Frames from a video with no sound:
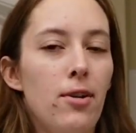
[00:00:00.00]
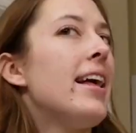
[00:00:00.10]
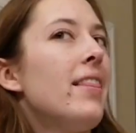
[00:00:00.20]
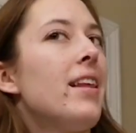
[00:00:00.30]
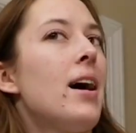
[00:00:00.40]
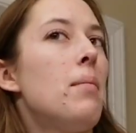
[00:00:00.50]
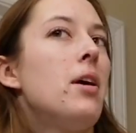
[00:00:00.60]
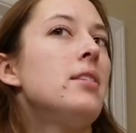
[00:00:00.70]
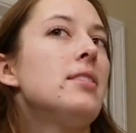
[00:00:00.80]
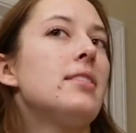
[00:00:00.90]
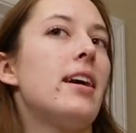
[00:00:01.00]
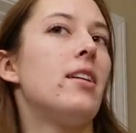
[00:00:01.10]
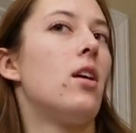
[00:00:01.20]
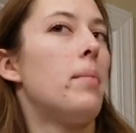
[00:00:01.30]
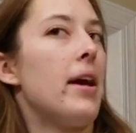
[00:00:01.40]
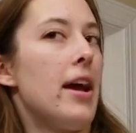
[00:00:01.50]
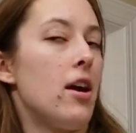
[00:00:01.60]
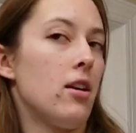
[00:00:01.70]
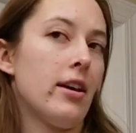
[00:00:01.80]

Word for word: And then I'm undecided on my hair.